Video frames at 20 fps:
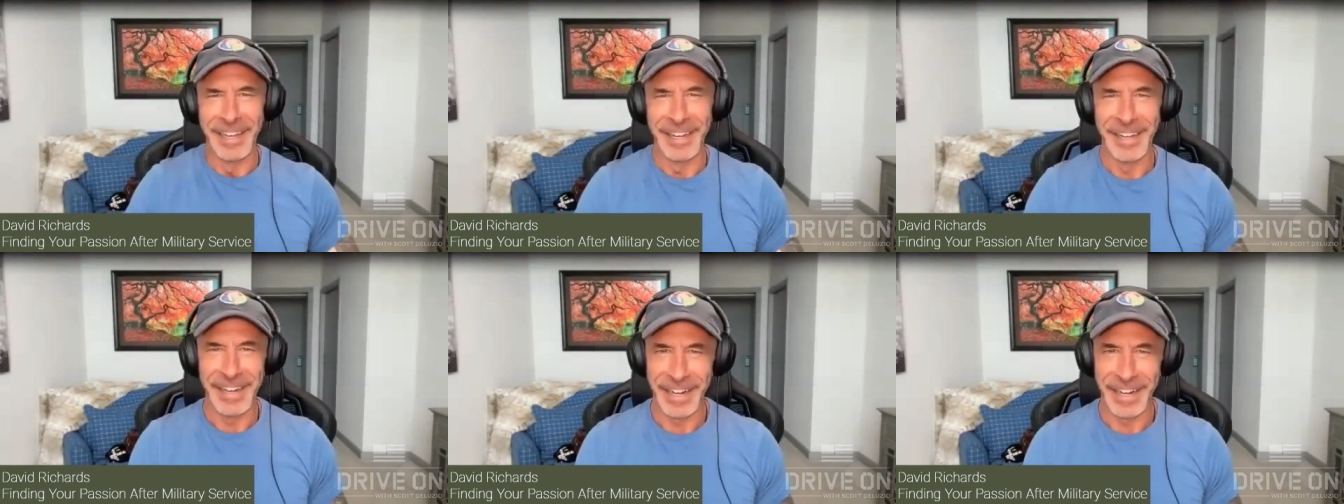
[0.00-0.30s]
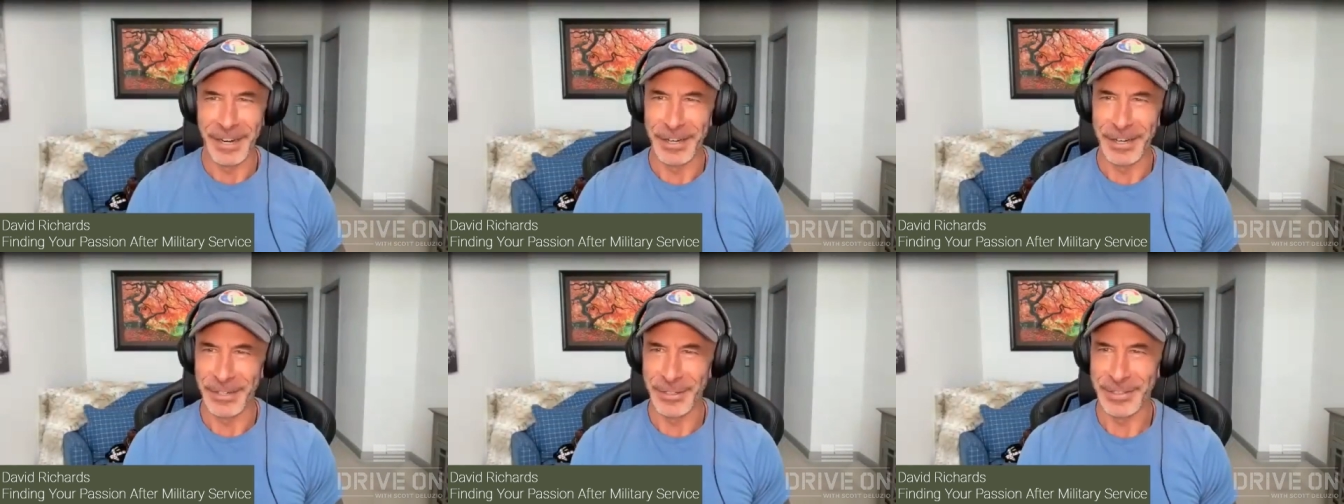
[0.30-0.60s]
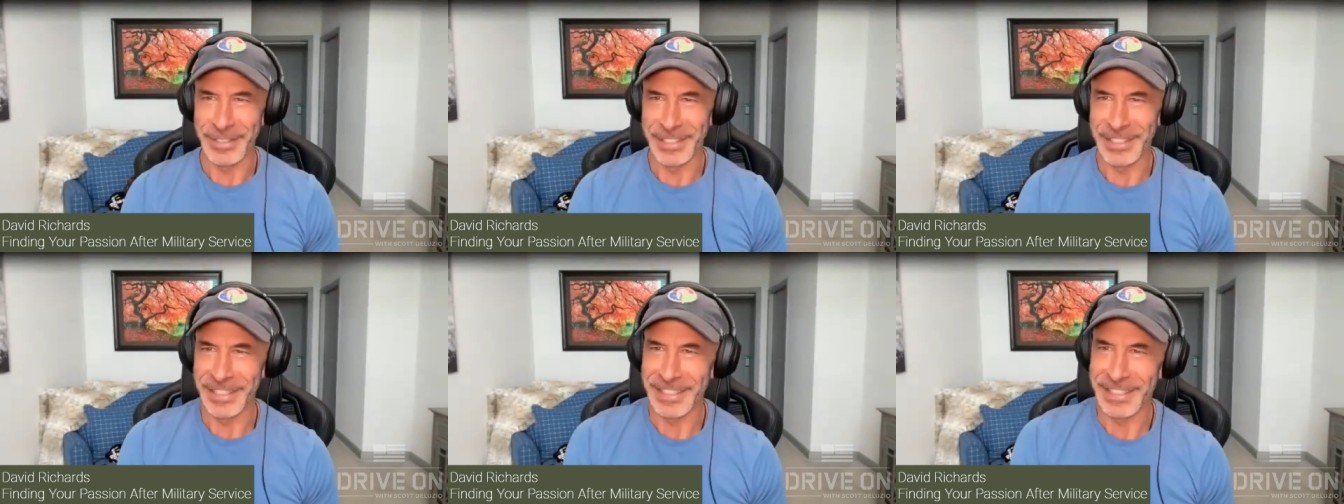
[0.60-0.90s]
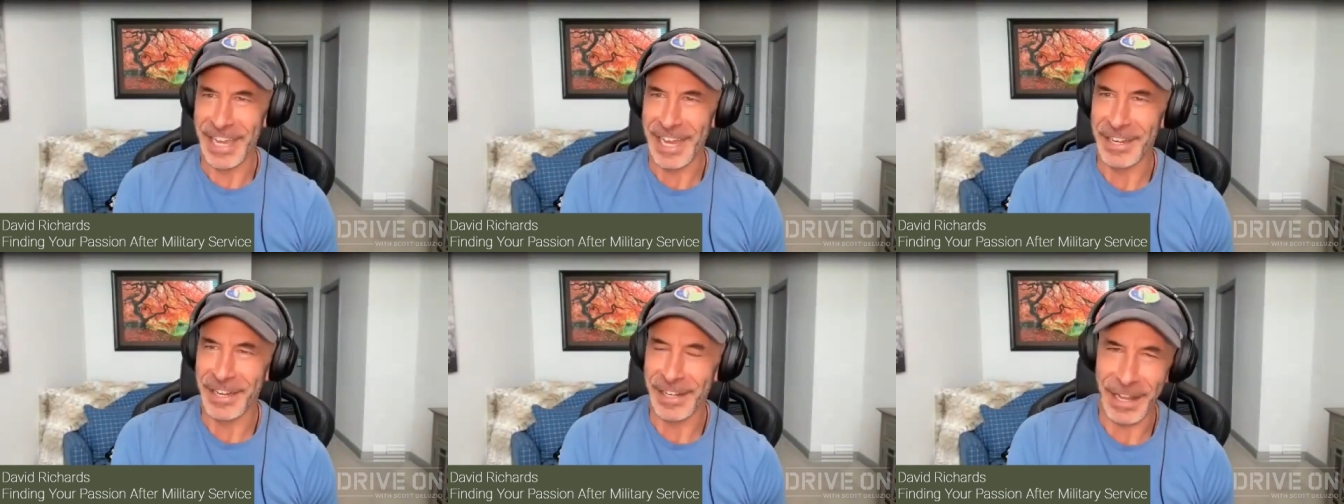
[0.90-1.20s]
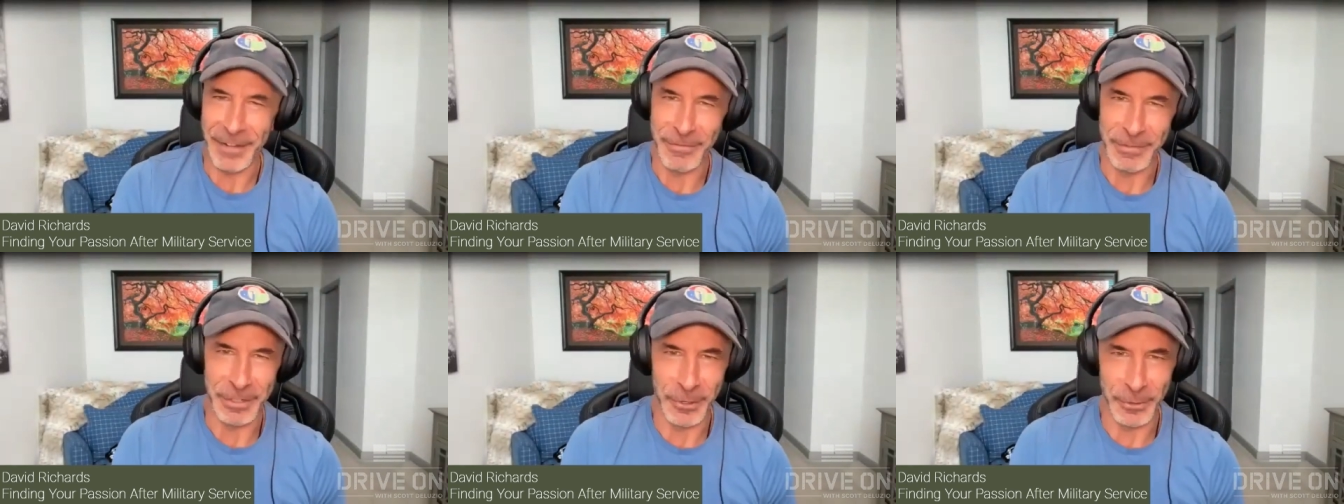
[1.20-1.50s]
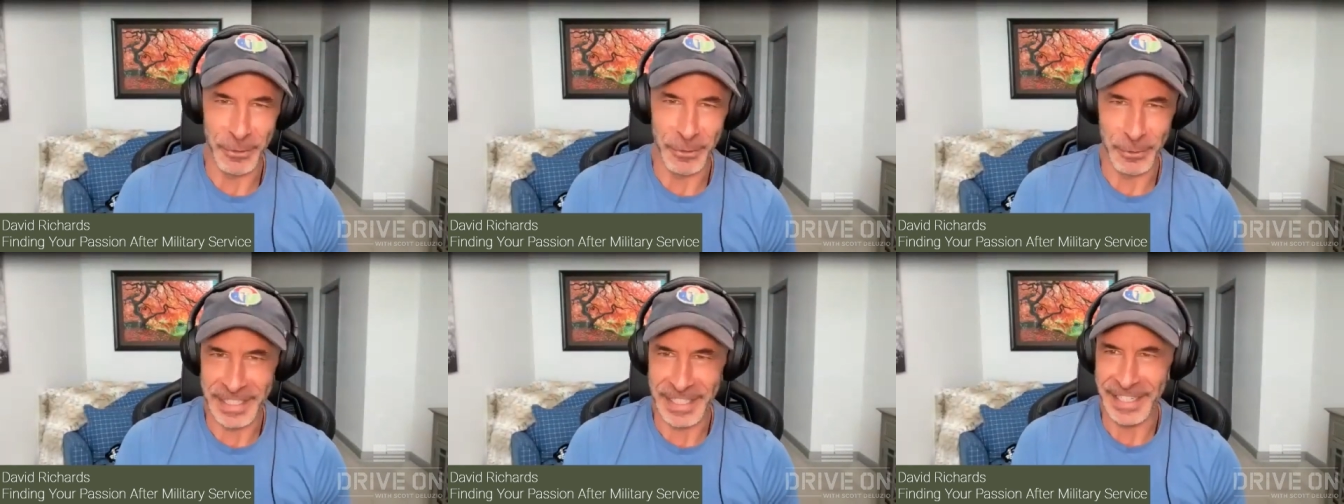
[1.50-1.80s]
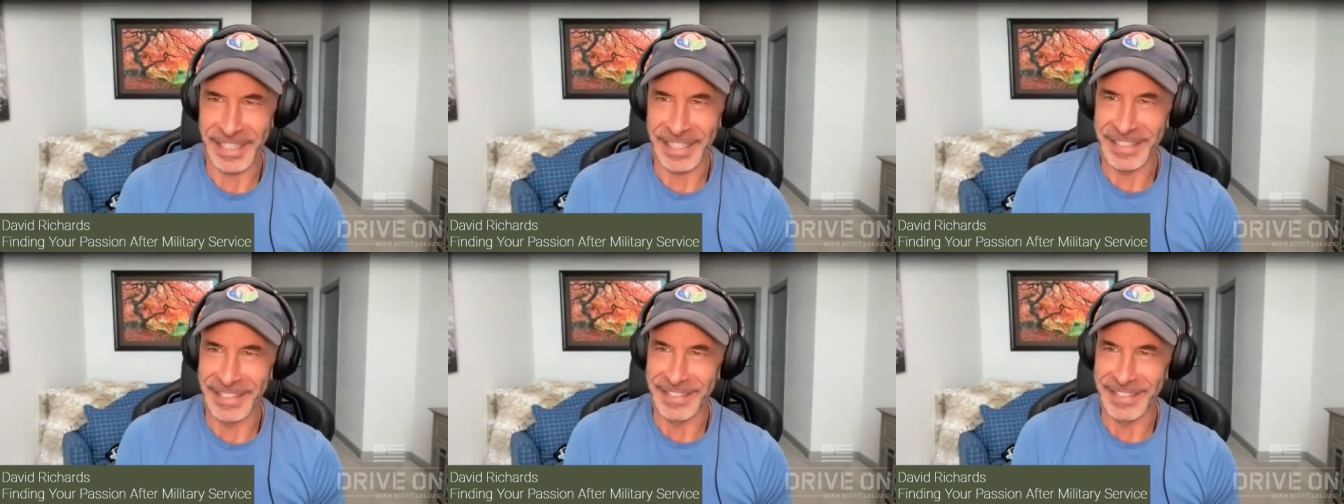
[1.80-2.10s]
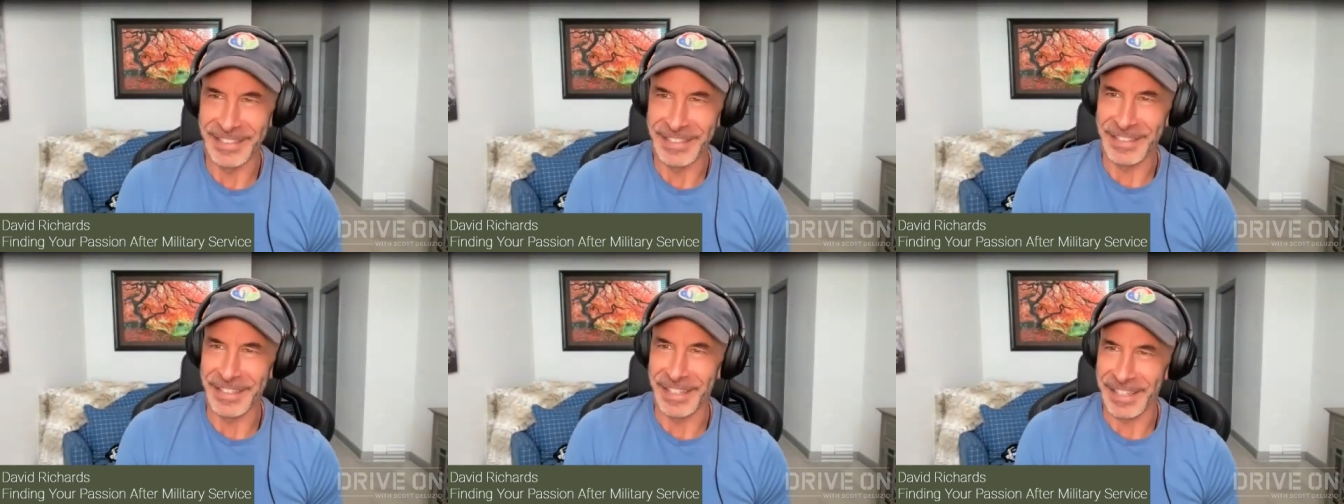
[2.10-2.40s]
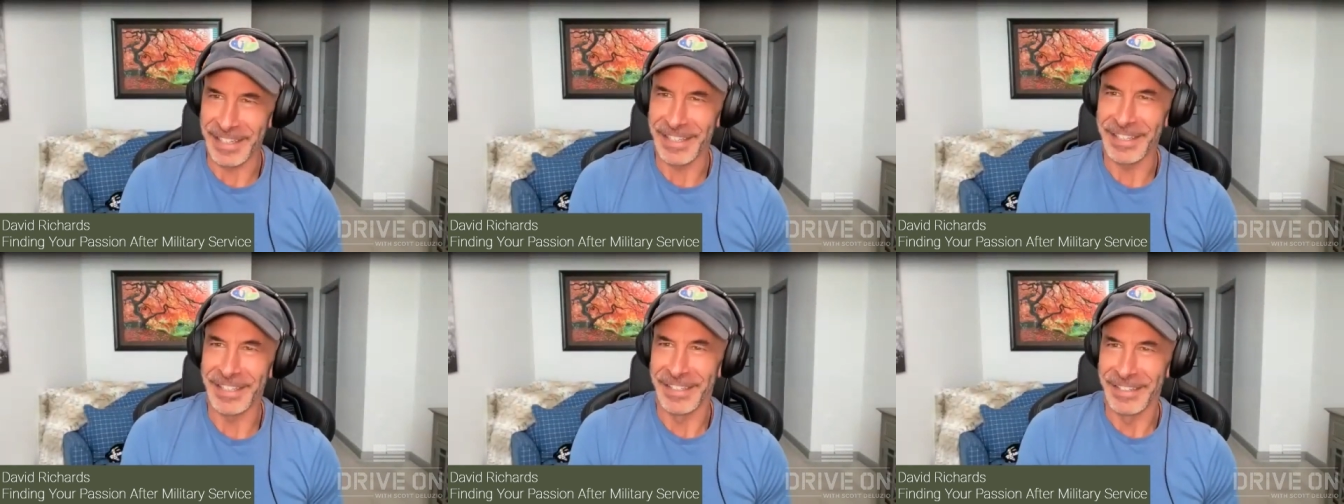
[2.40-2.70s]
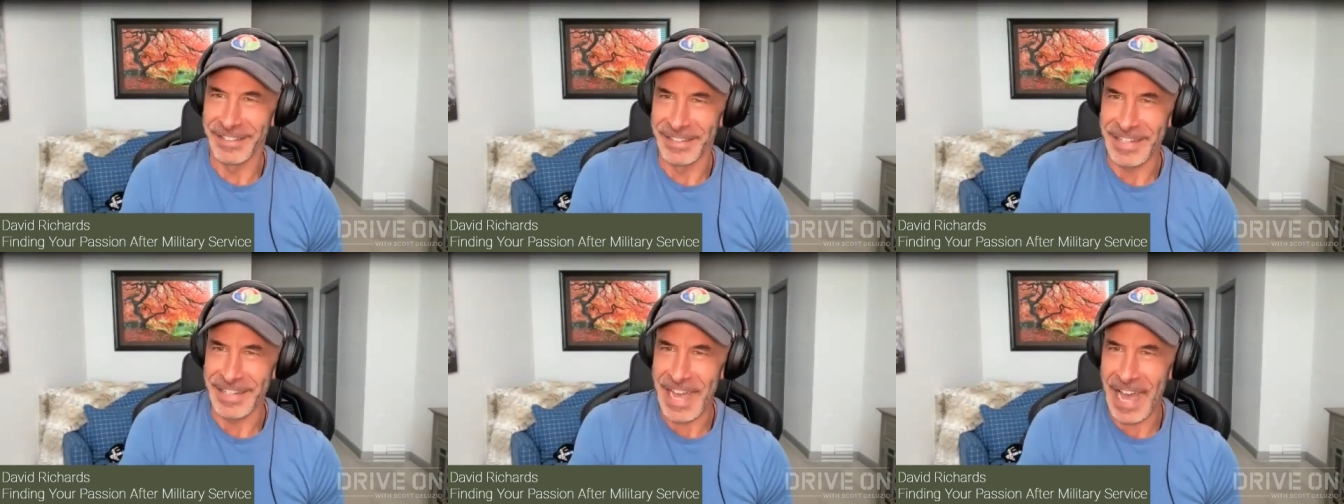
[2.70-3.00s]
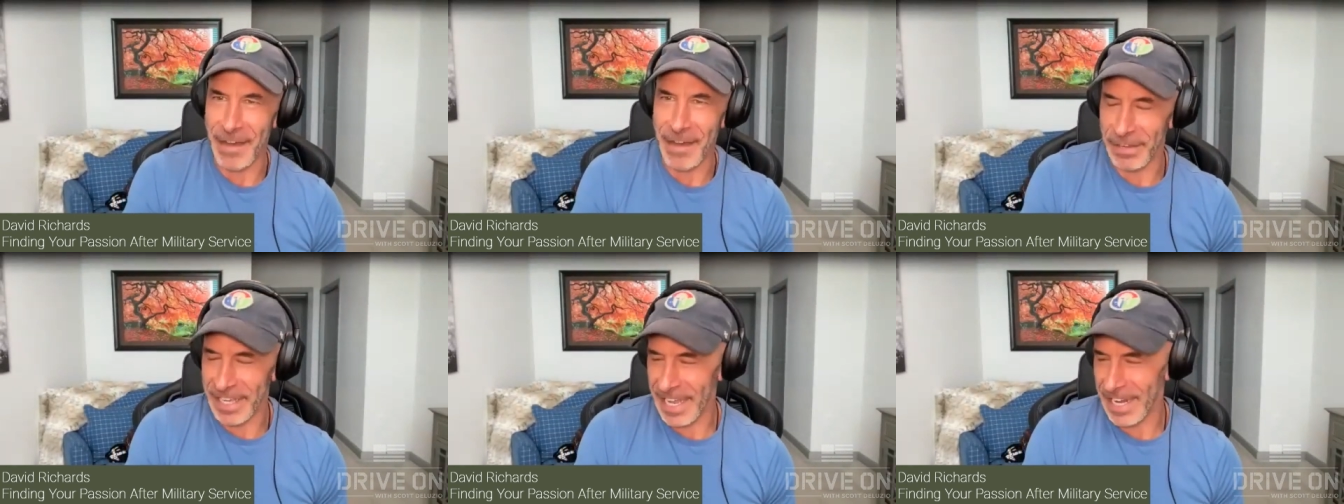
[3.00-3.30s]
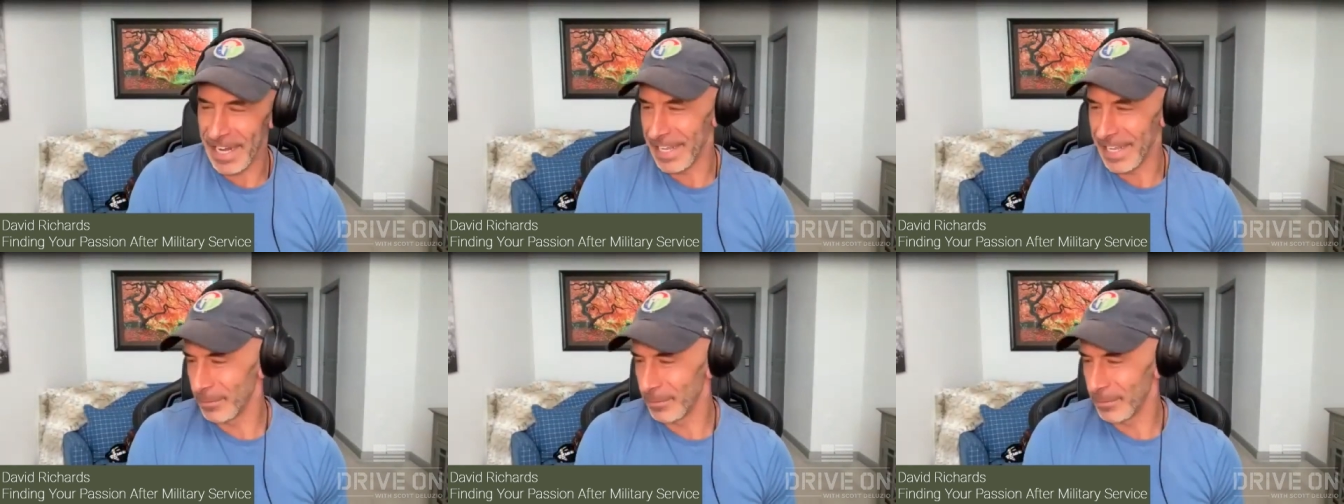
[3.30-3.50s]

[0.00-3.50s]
here you see 10, 11 year old kids like navigating